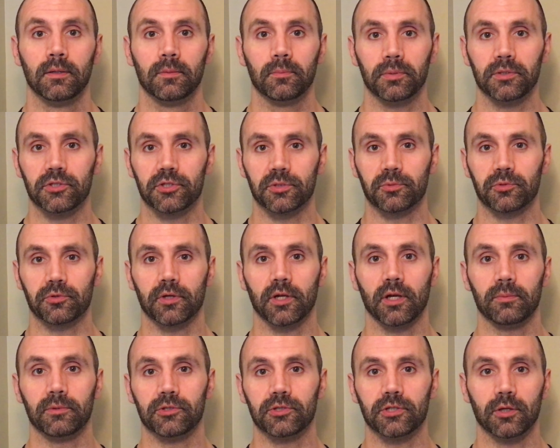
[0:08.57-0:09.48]
Please
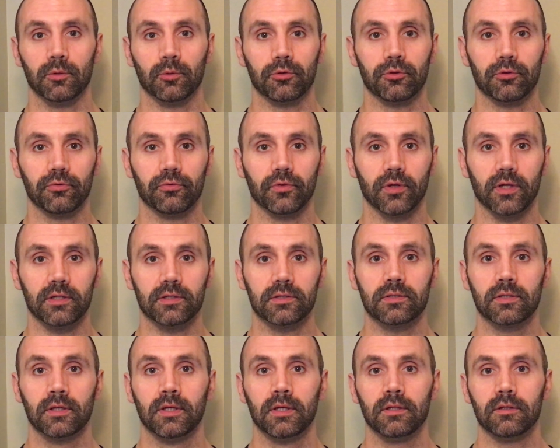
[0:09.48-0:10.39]
subscribe and share with your
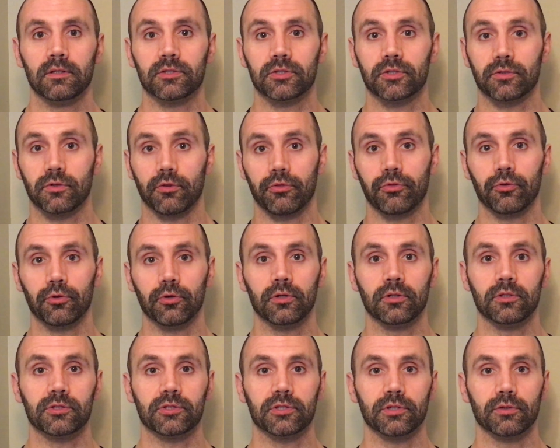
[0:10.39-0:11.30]
friends. This is the third
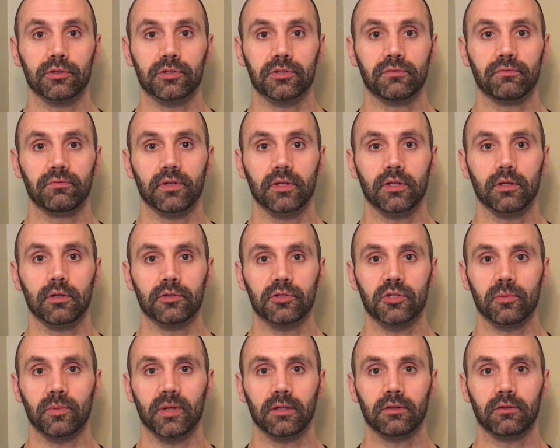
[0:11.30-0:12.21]
in a series of
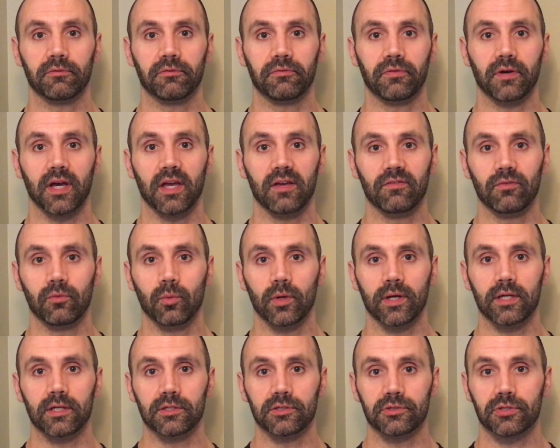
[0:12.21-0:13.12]
videos about the 5
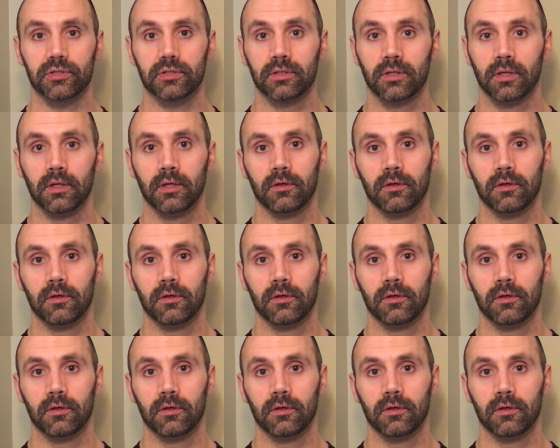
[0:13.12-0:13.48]
ways